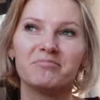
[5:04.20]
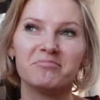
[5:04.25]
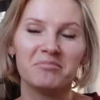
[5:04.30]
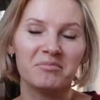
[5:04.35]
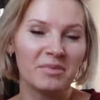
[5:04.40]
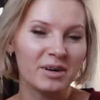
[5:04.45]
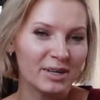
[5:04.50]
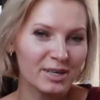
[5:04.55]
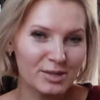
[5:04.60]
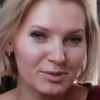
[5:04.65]

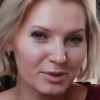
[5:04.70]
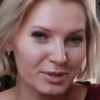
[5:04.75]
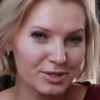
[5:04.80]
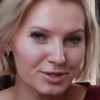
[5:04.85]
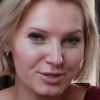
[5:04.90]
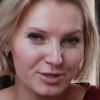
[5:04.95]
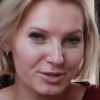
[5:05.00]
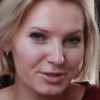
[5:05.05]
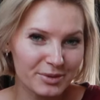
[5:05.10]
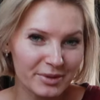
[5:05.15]
might as well
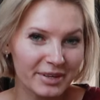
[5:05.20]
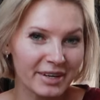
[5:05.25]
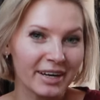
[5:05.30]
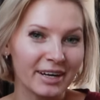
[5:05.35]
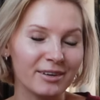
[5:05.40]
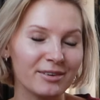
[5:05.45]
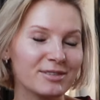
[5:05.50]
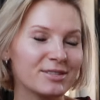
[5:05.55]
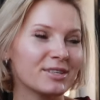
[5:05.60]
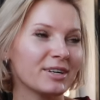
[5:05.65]
just do it
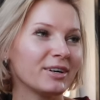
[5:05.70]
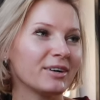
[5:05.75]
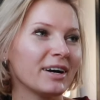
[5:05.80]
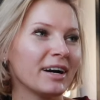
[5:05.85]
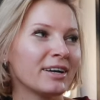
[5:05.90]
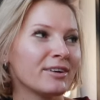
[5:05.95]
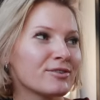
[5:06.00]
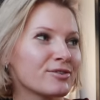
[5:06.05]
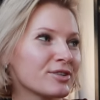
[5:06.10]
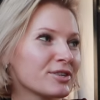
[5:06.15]
now. So
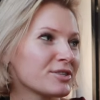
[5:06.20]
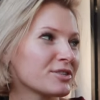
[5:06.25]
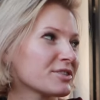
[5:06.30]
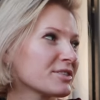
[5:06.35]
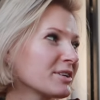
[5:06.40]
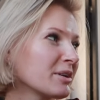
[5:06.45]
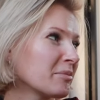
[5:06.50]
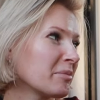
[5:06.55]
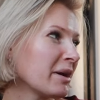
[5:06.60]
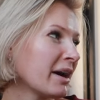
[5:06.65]
I usually
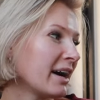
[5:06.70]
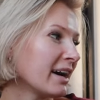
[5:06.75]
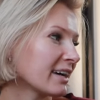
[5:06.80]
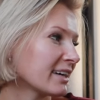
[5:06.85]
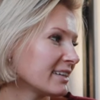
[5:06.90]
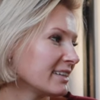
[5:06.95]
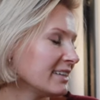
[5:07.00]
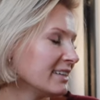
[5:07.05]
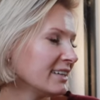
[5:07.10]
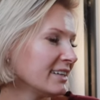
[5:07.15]
just
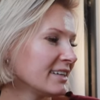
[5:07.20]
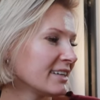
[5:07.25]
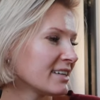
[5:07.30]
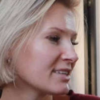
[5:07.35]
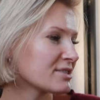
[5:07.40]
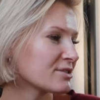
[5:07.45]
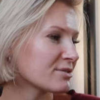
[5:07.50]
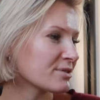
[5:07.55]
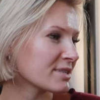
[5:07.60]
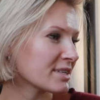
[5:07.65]
unpack
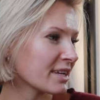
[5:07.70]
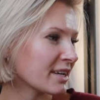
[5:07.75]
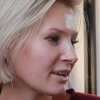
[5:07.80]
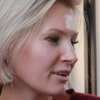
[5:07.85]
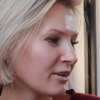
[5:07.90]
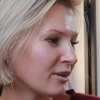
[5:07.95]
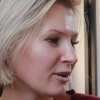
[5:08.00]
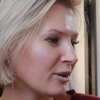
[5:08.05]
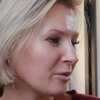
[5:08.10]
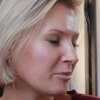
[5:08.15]
as soon as I
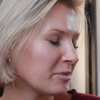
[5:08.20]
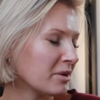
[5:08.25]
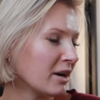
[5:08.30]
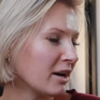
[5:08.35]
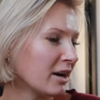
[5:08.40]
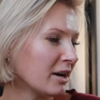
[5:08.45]
get home.